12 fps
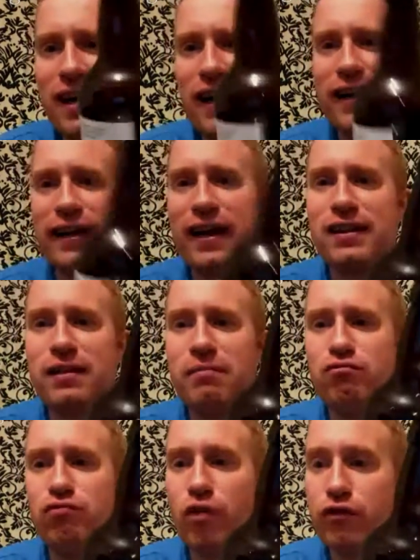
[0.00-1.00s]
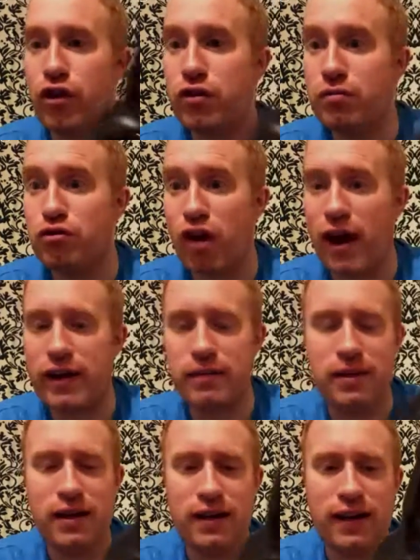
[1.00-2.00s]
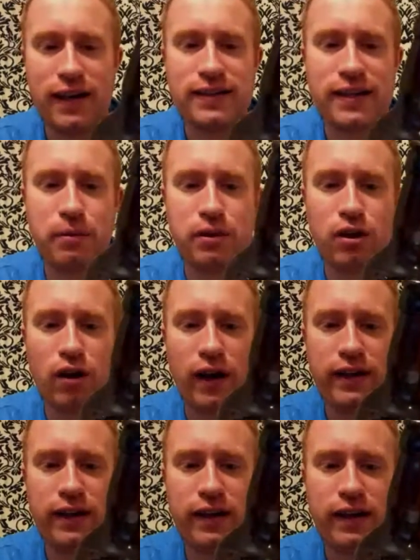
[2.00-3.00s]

and I get them, review them, try them, and see what they're like.